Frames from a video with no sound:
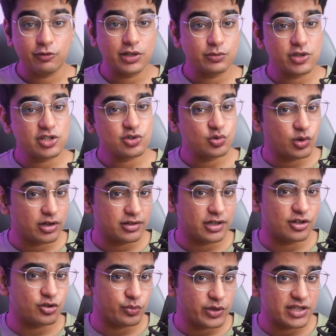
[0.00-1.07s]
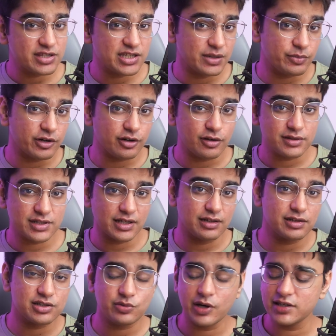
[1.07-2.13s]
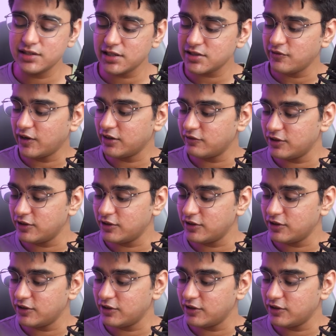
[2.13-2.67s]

one was 200 rupees cheaper on sale, so I just went